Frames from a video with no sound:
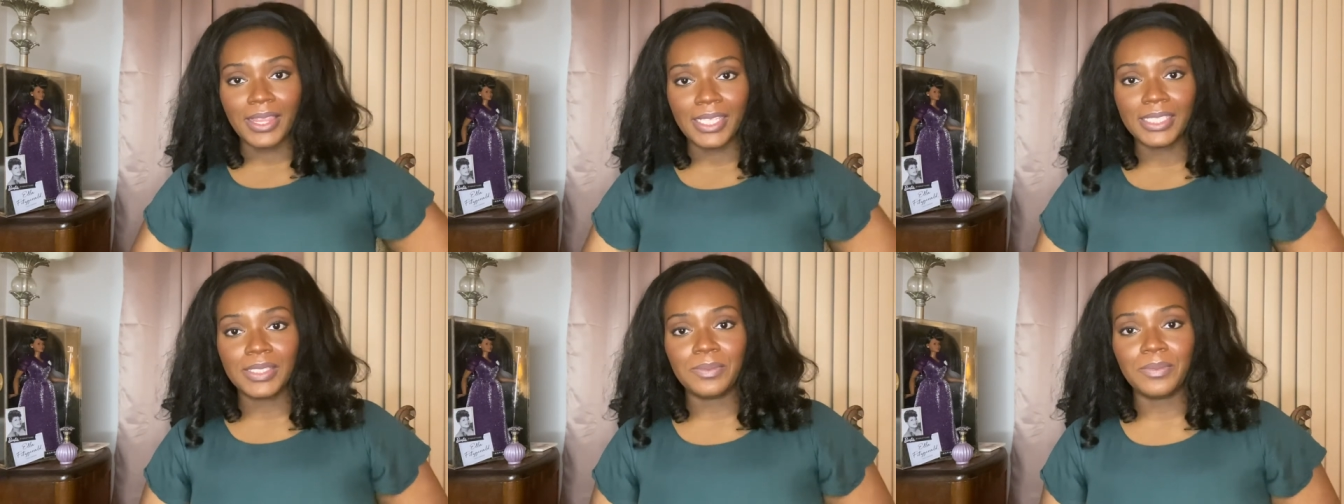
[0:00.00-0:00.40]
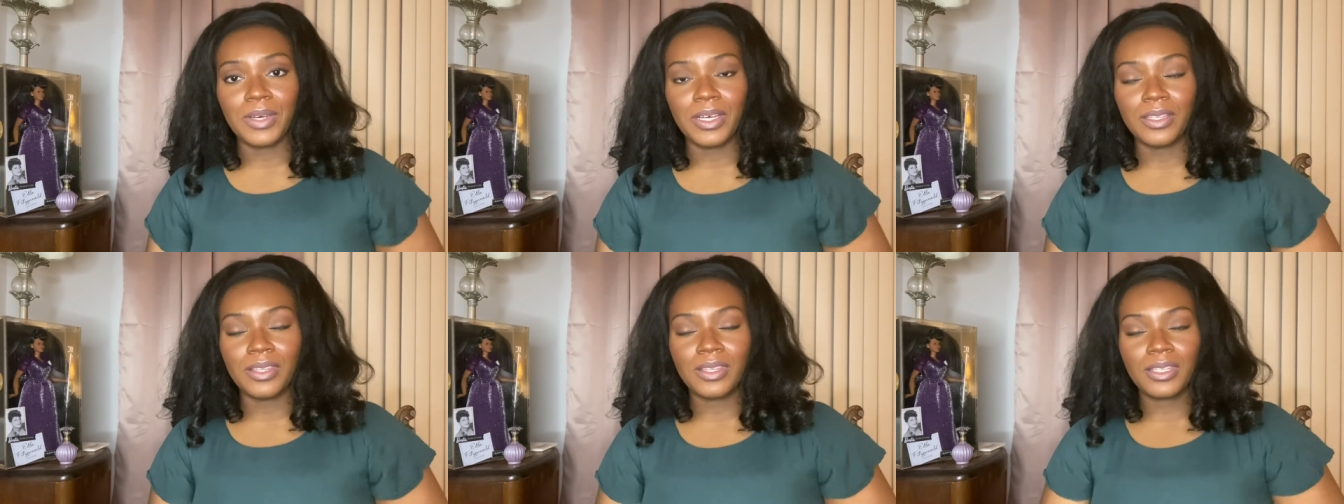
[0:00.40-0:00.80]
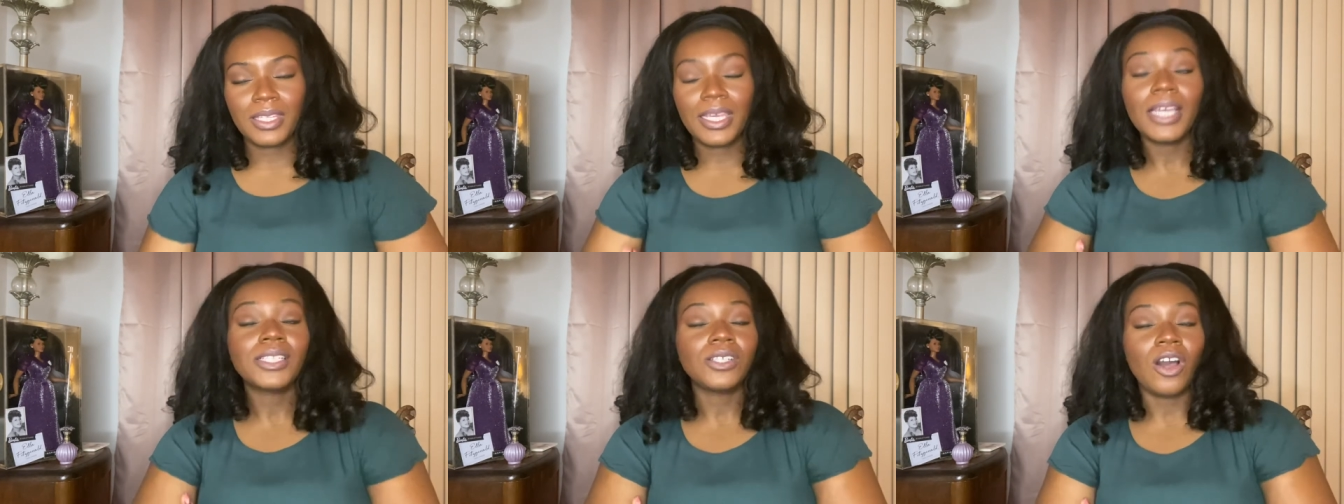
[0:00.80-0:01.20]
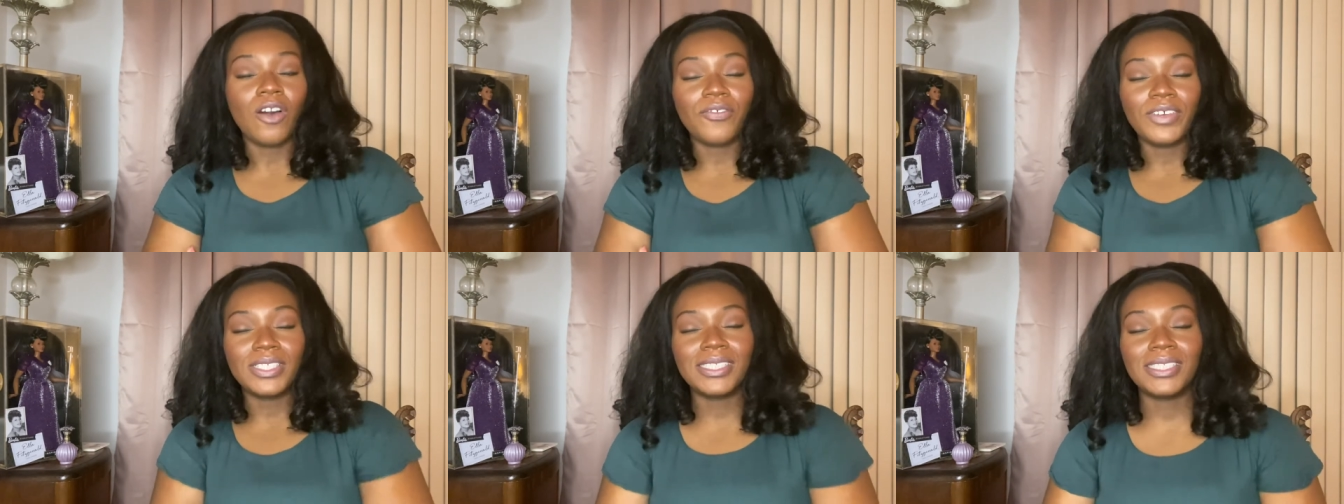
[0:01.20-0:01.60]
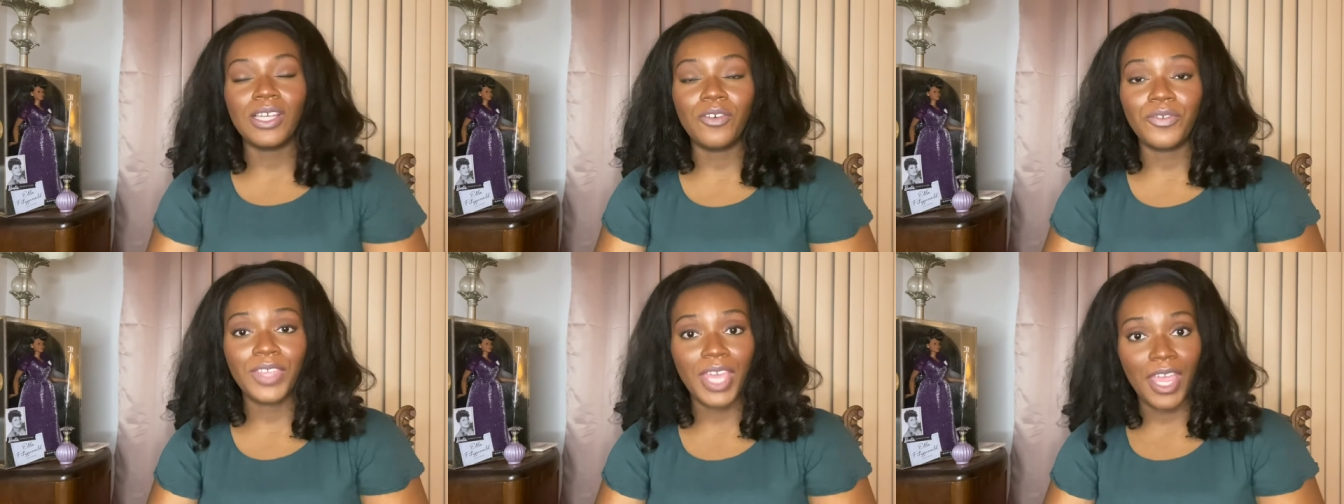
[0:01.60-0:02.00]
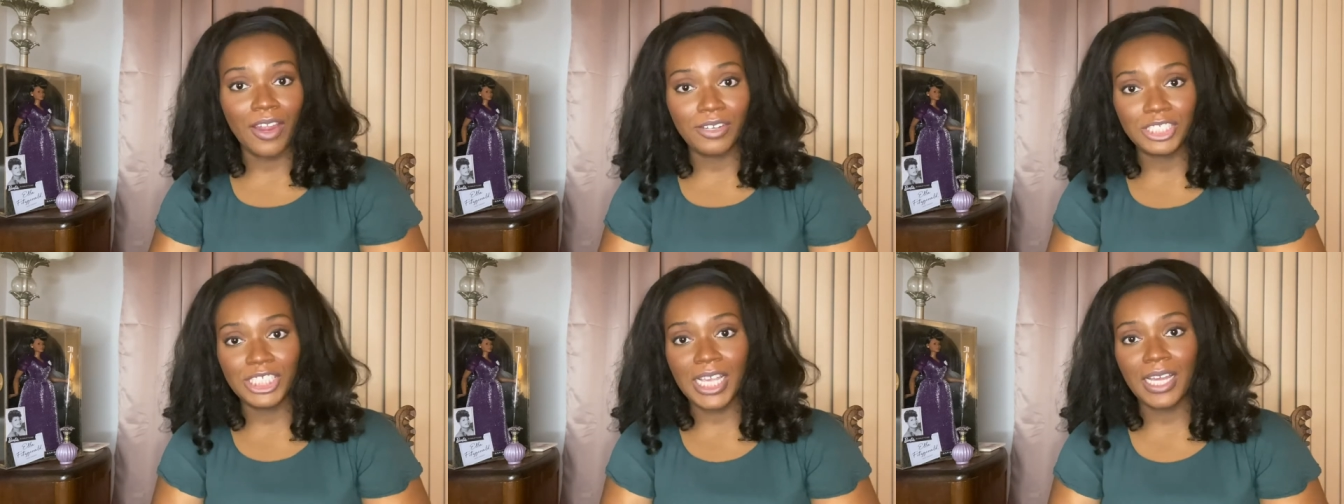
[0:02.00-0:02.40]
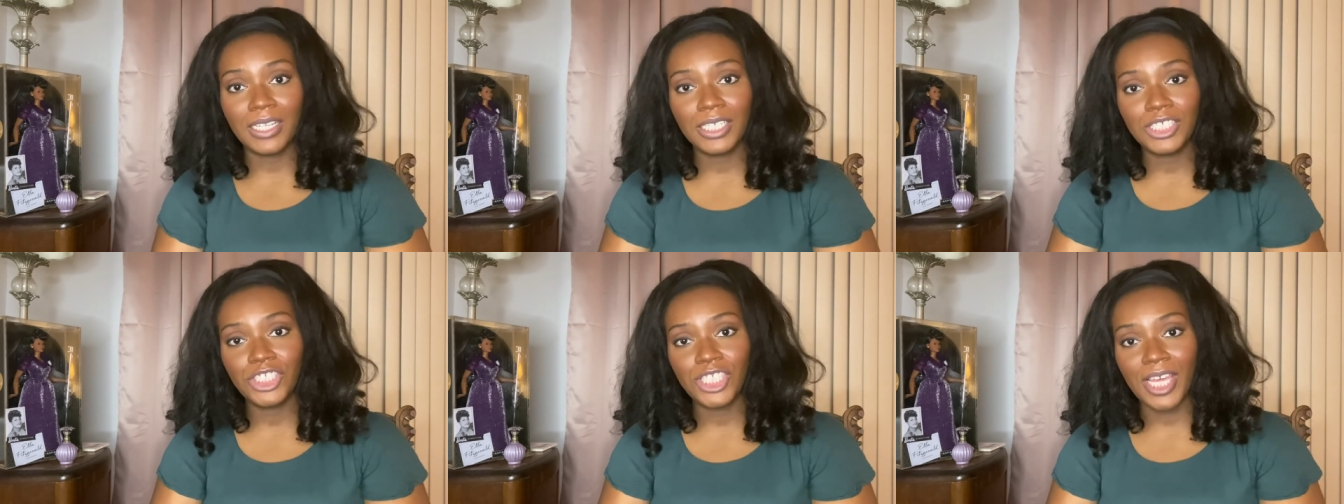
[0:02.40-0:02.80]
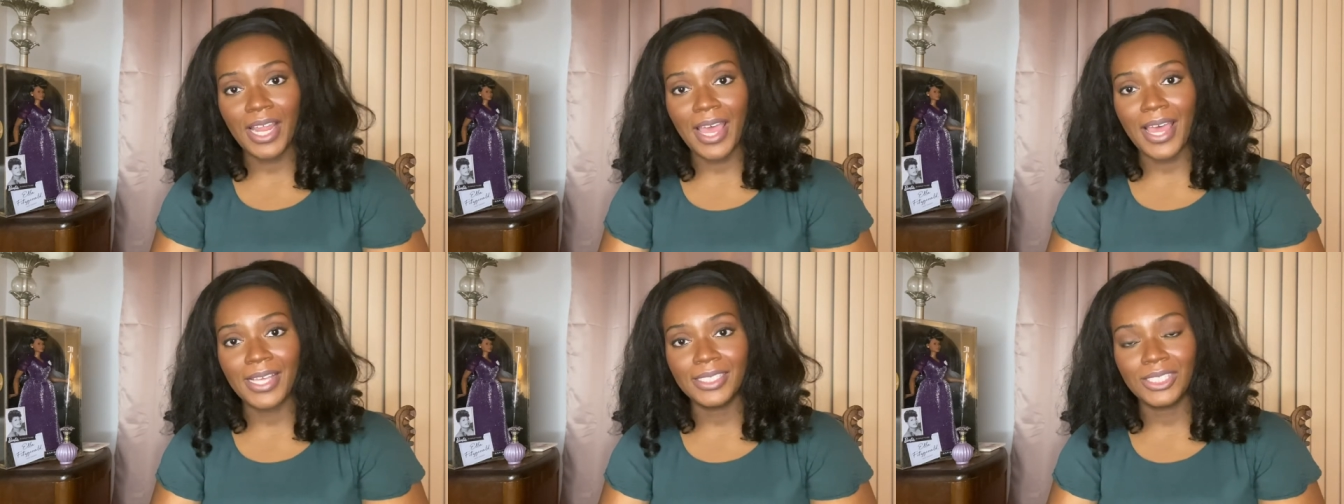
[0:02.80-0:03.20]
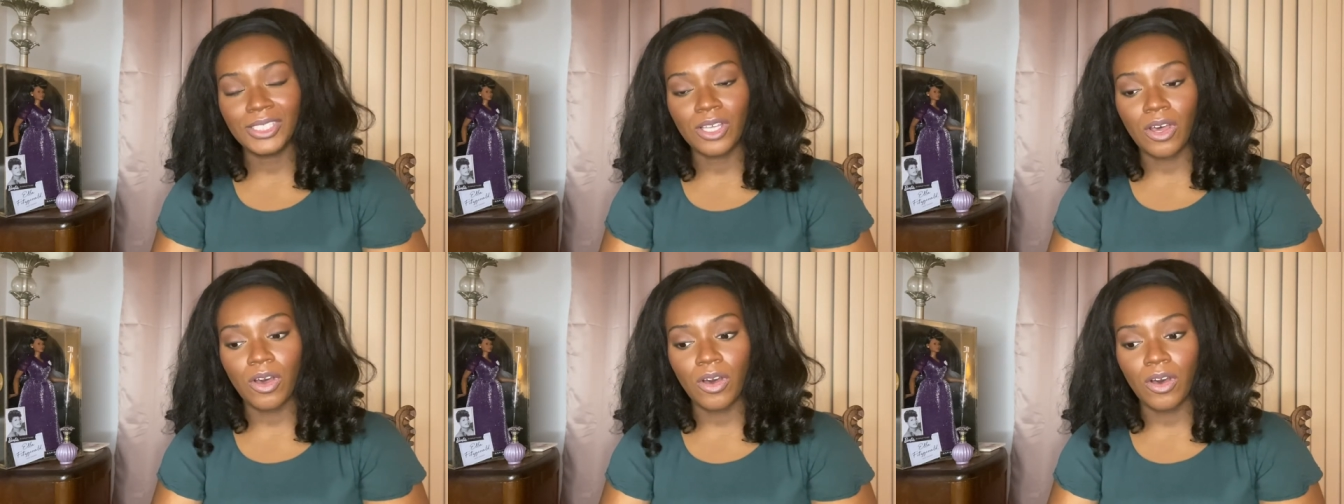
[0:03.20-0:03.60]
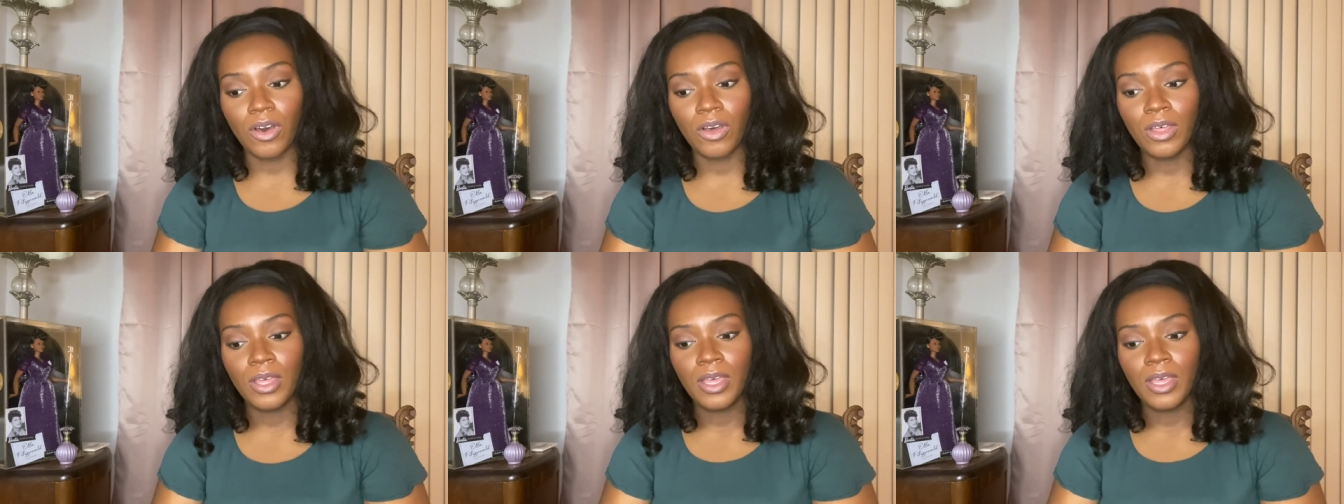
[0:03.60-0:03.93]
this month kicked off a self-care challenge that I saw